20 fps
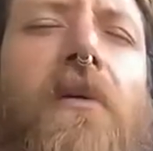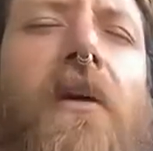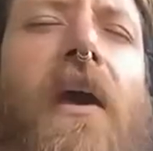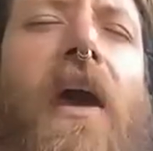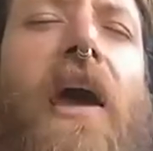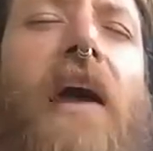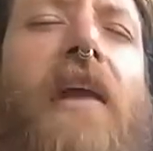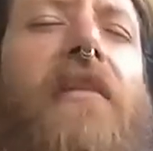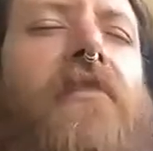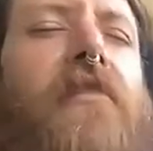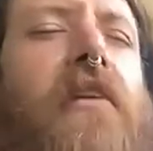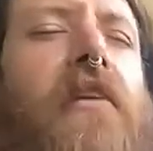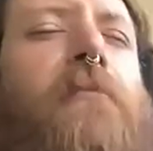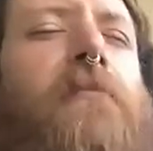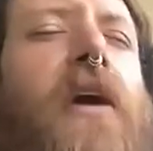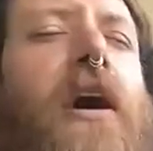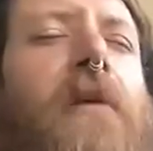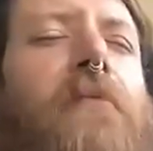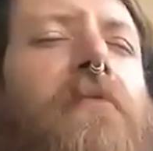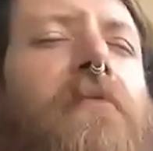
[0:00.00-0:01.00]
and
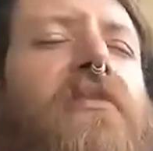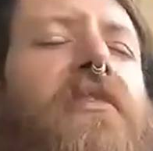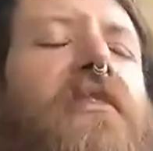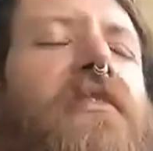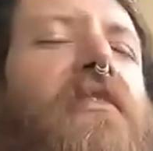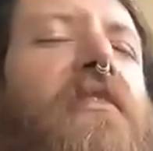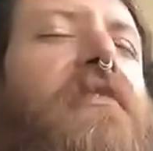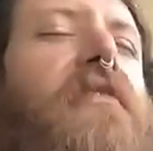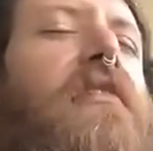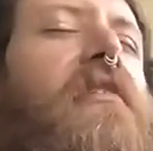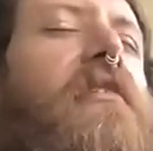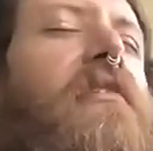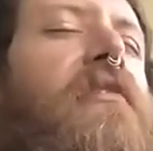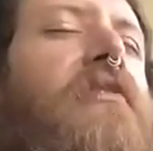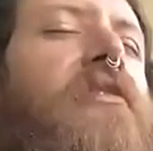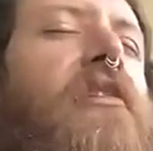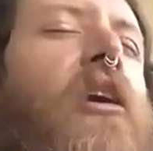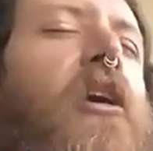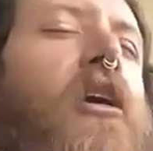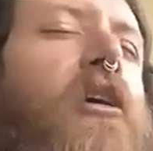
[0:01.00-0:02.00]
sometimes this is
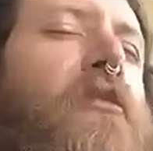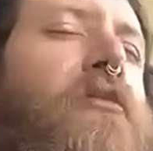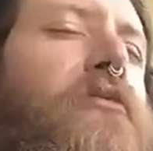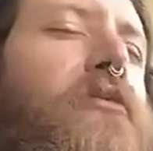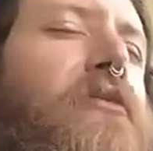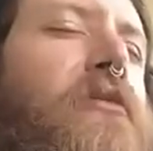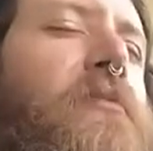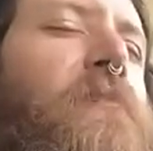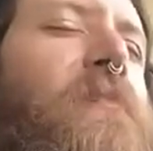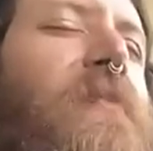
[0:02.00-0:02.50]
soft.